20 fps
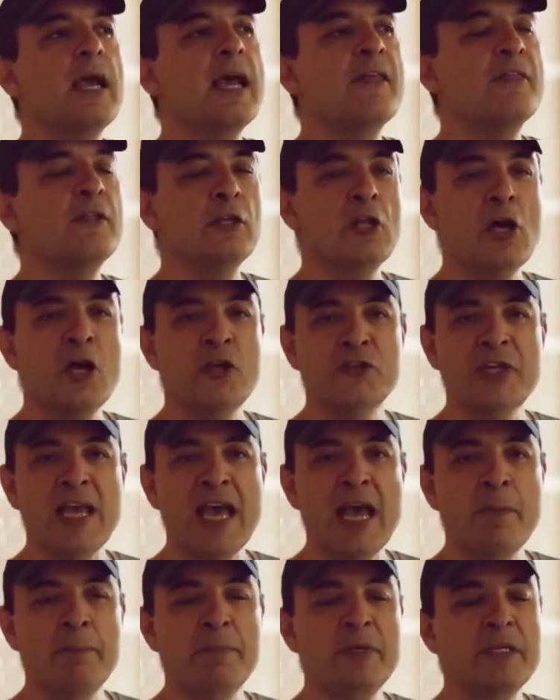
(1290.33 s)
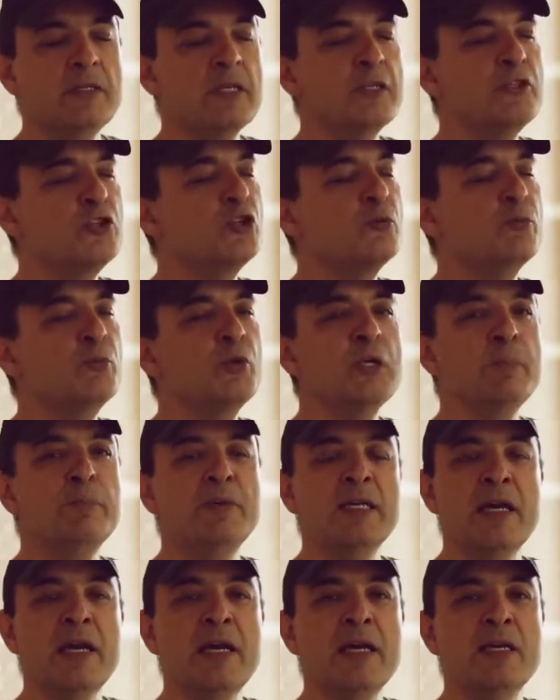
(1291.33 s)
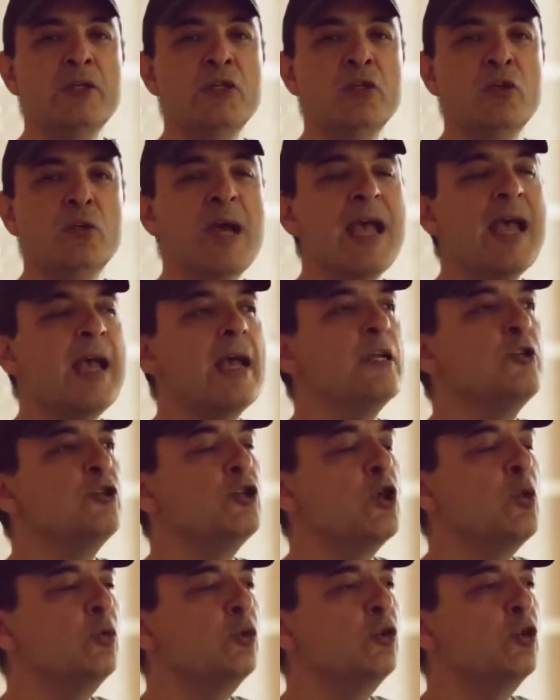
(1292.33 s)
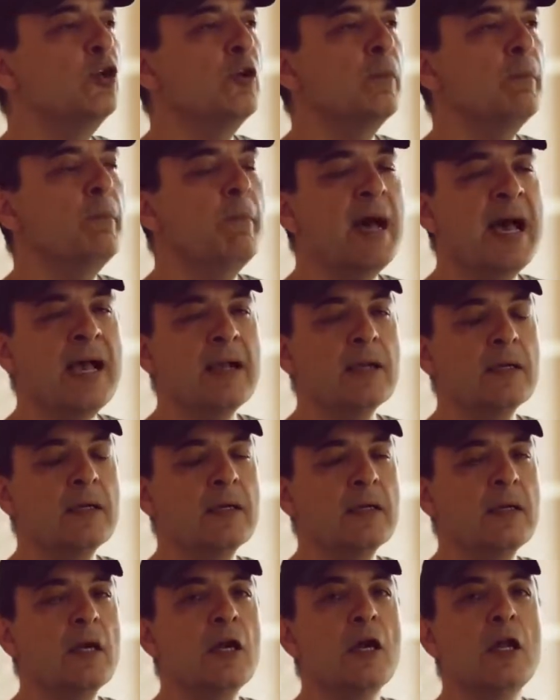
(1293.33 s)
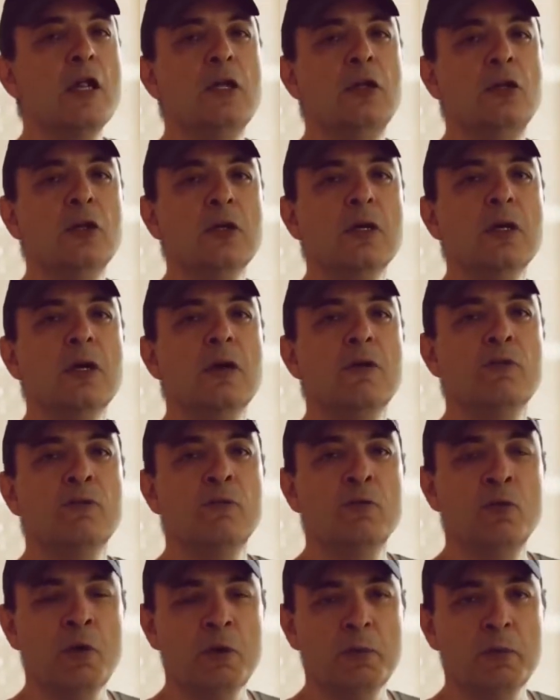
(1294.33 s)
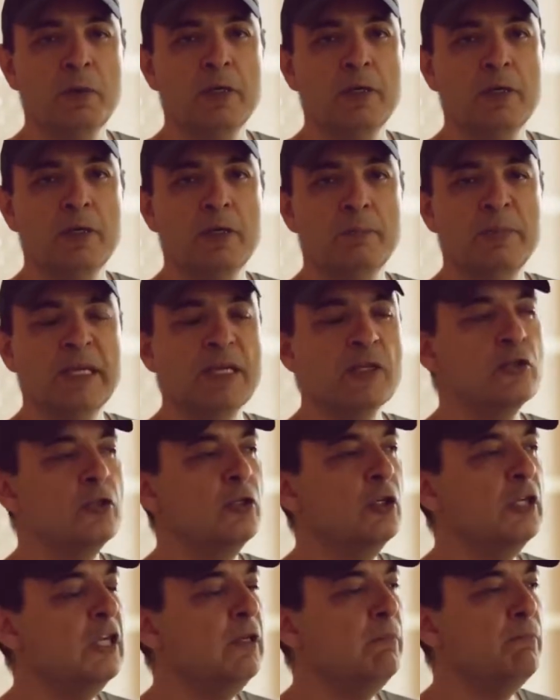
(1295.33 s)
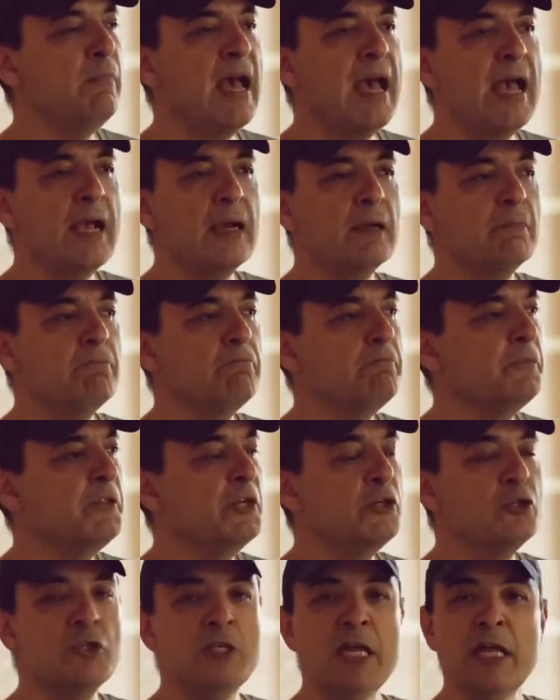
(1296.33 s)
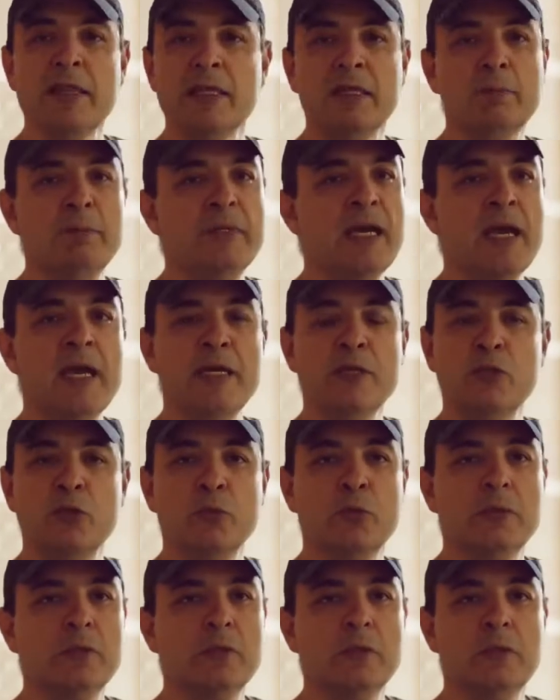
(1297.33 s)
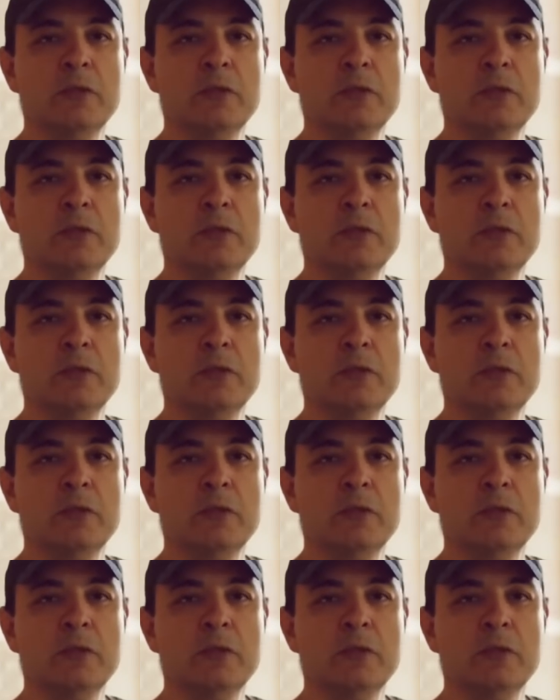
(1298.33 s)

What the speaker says: And the loss happened, and just put it behind you. Don't look back, look forward. Because looking back, there's nothing behind you.